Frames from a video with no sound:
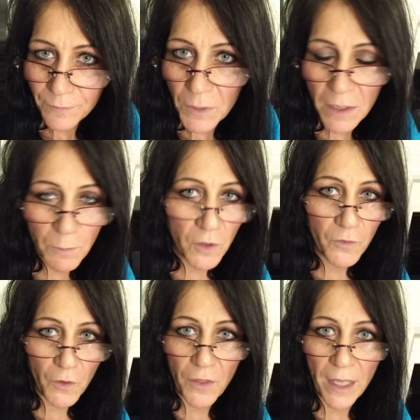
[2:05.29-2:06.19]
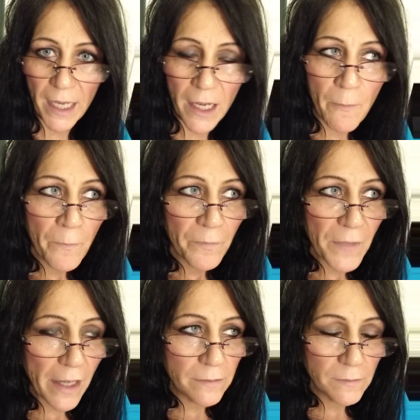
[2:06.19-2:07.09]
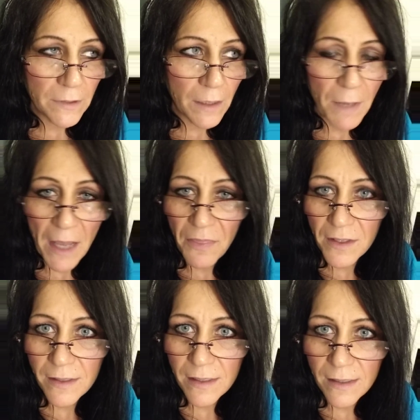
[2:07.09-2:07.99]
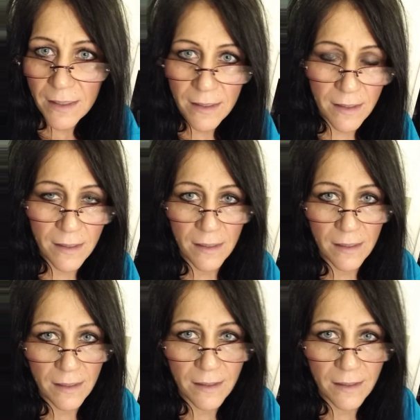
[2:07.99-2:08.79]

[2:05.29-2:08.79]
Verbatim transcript: But the beautiful thing um, about this is this isn't